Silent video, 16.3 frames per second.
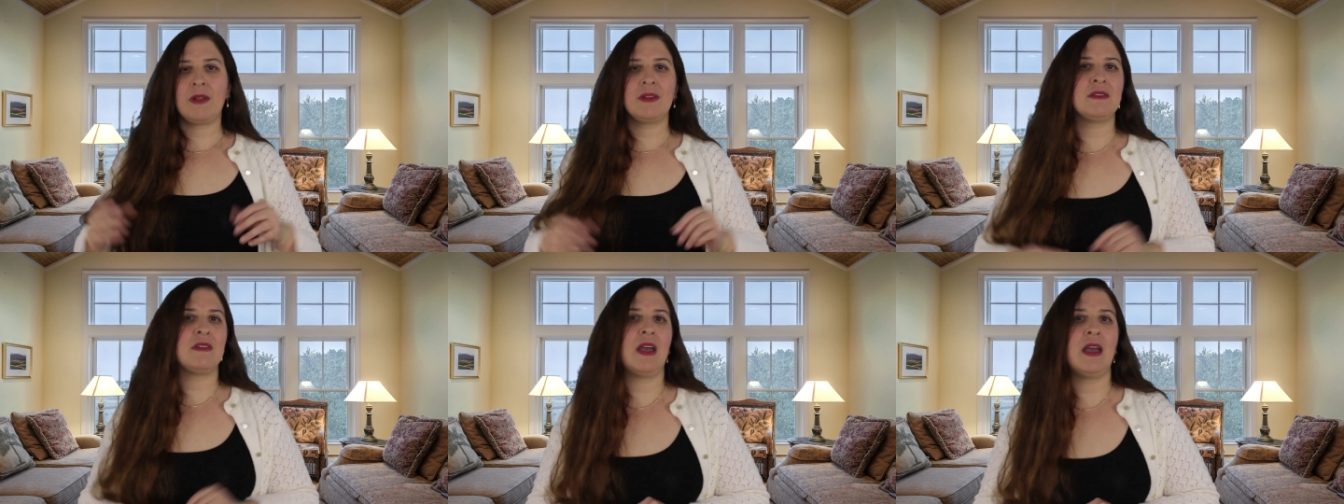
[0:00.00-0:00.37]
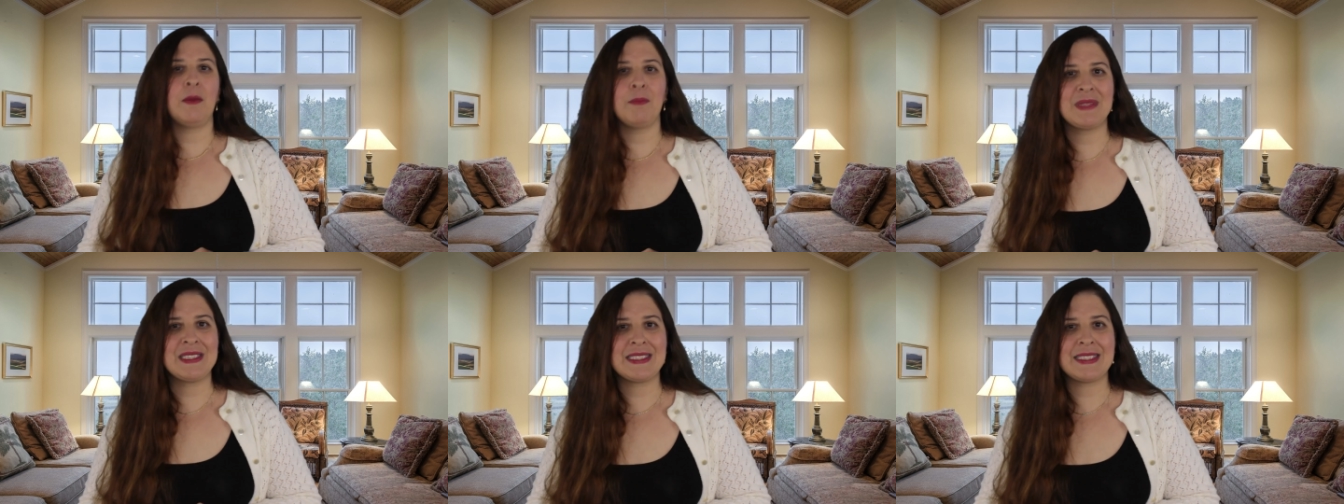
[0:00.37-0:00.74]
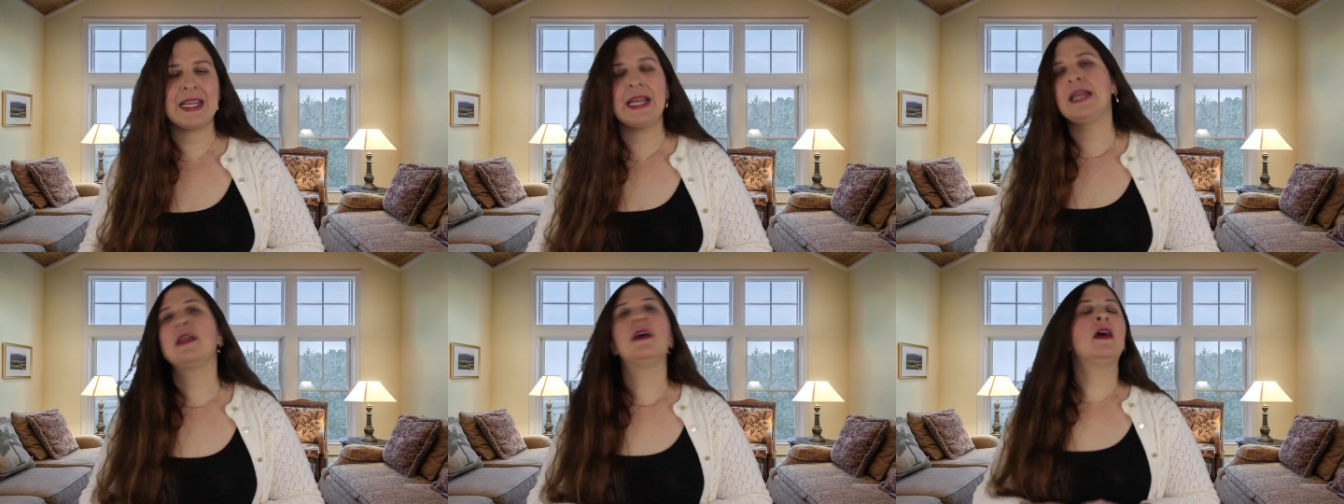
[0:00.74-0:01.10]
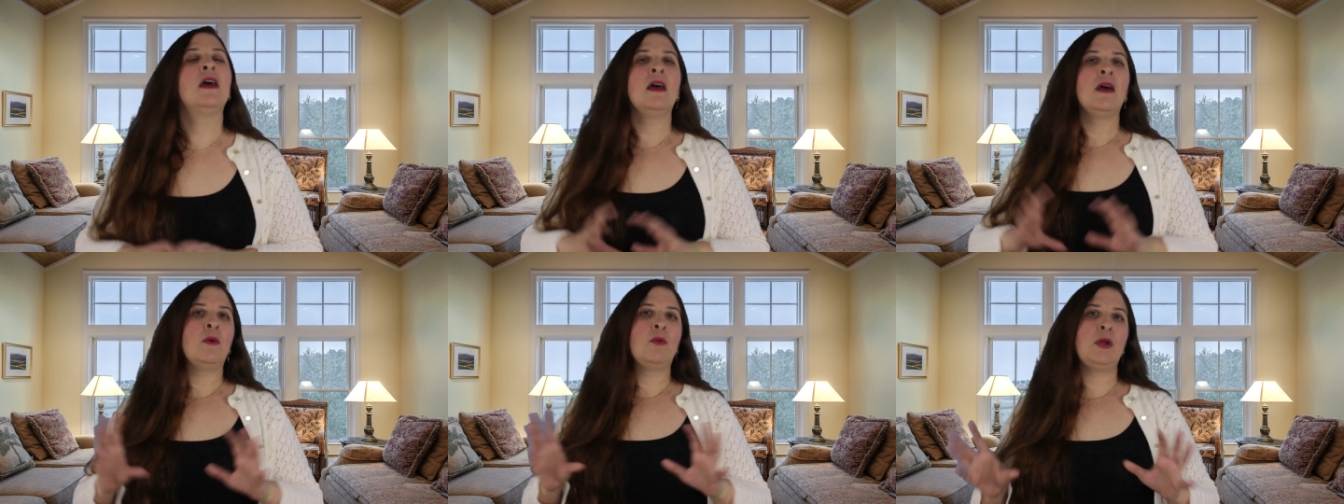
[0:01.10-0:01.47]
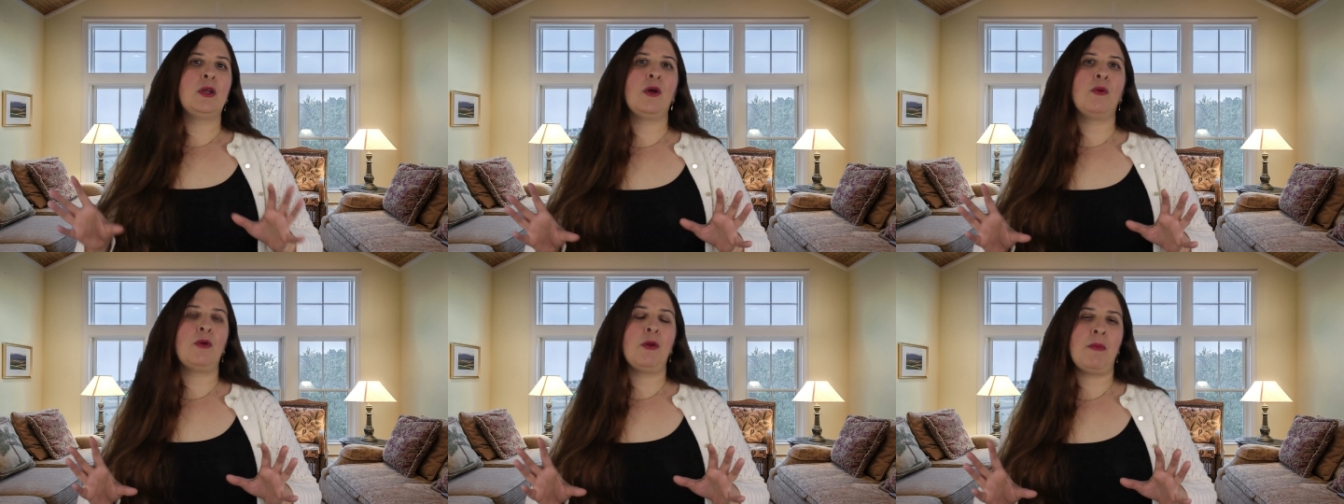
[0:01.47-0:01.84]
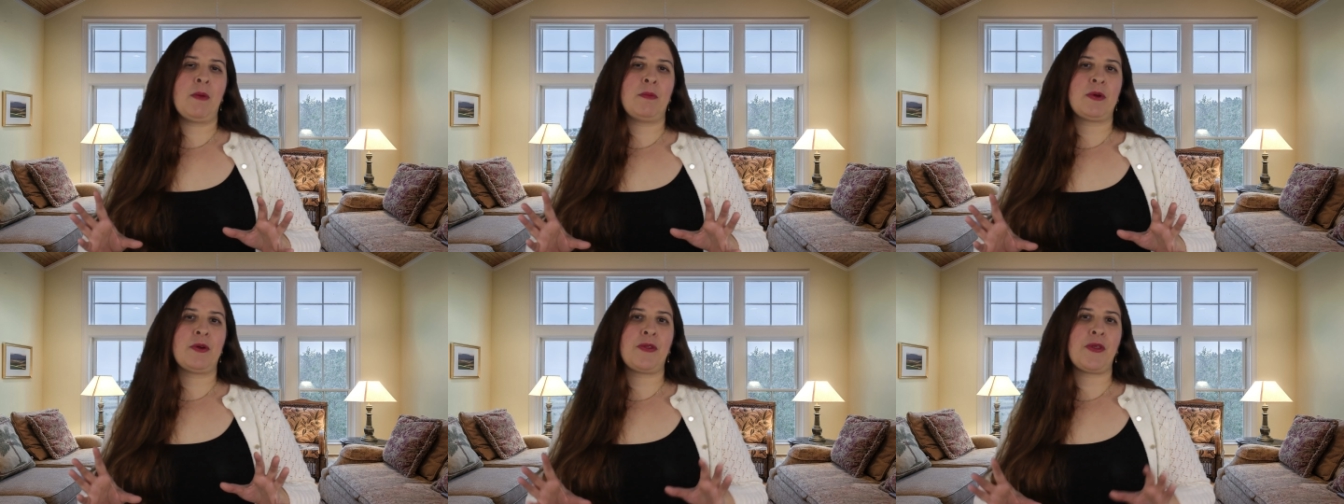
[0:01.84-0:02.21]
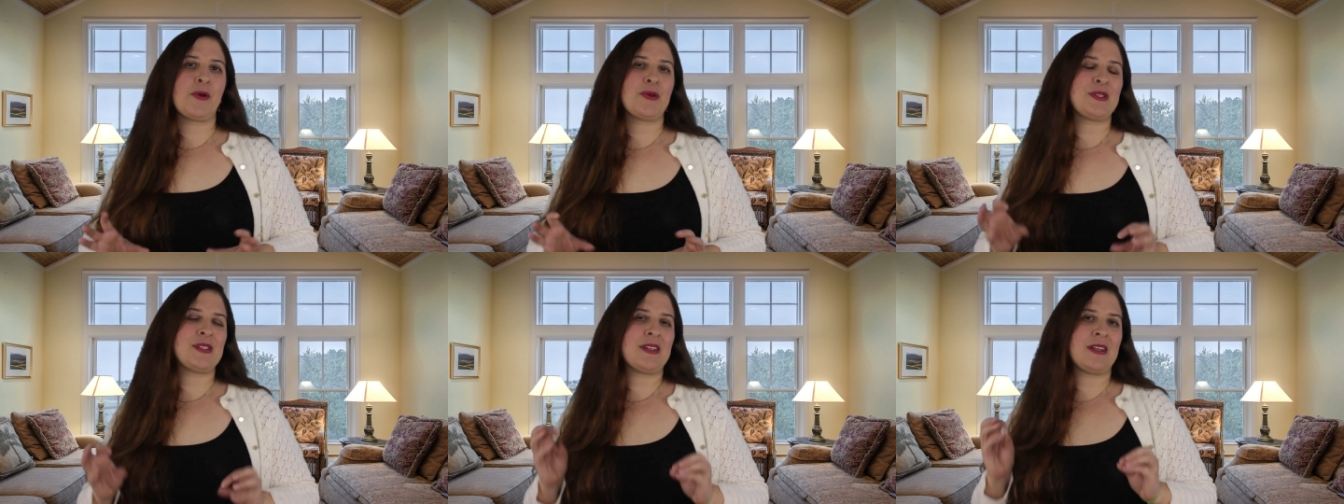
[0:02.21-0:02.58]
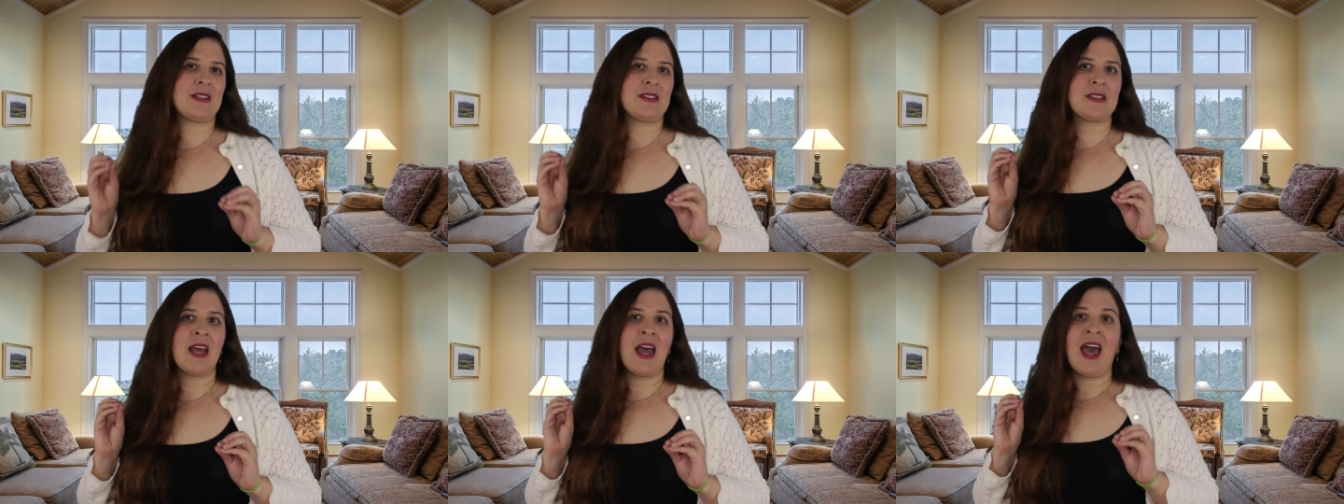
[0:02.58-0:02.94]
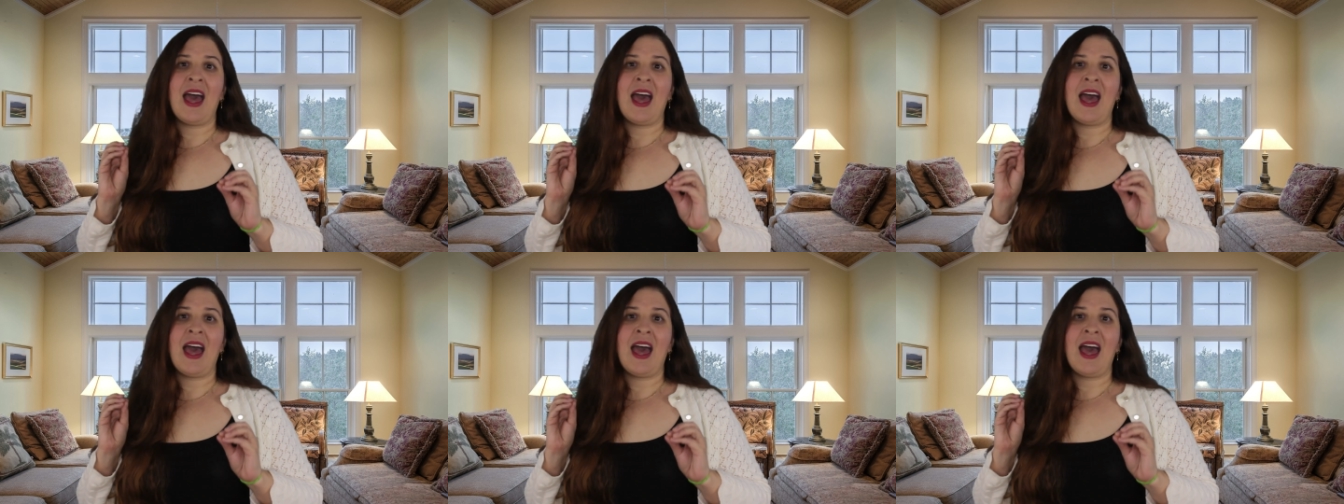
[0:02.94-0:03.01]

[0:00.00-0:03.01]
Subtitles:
day mundane. We don't remember those things.